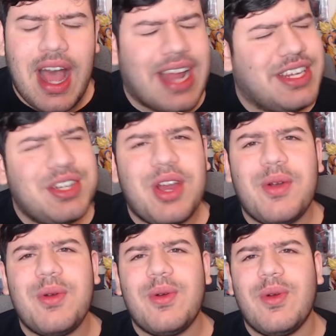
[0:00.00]
I didn't
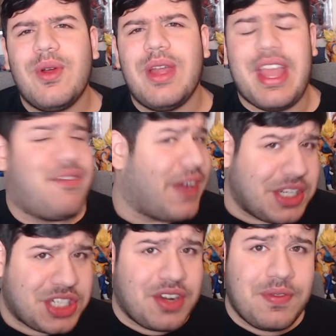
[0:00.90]
know if I
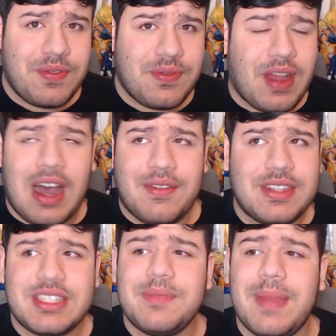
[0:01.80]
should have
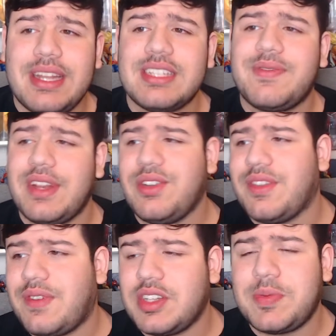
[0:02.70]
obviously made this video in the
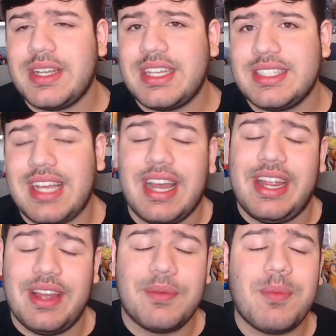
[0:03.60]
first place because I
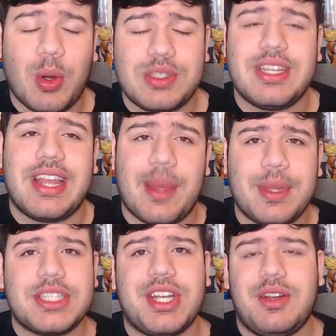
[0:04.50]
am mostly a
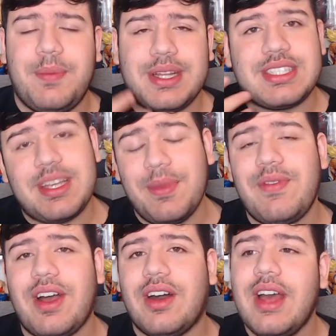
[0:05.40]
gaming channel, but some of
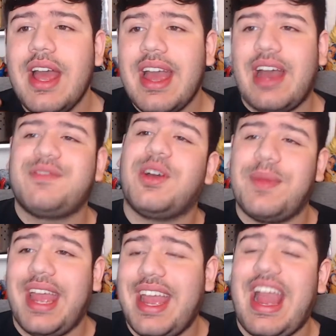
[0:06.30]
y'all have told
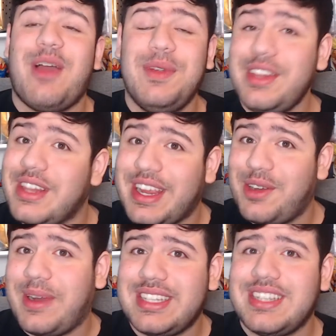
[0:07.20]
me, hey, I really like your
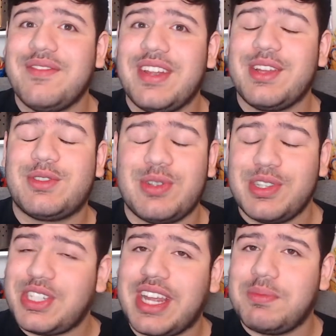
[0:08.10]
ranting videos, so you
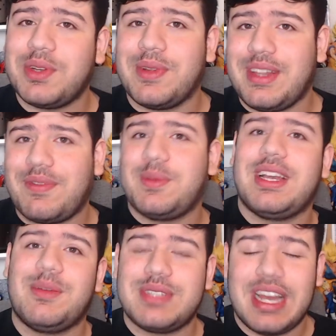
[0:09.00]
should keep doing them from
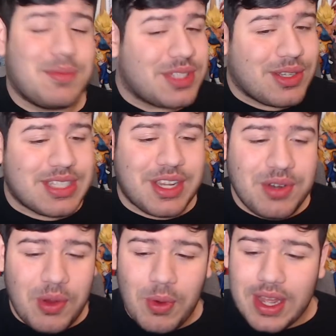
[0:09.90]
time to time. So I was like, you
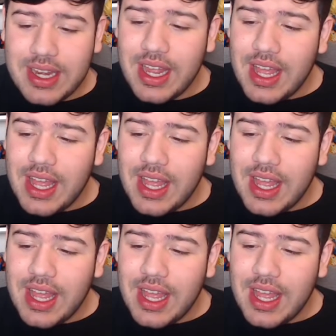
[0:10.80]
know what?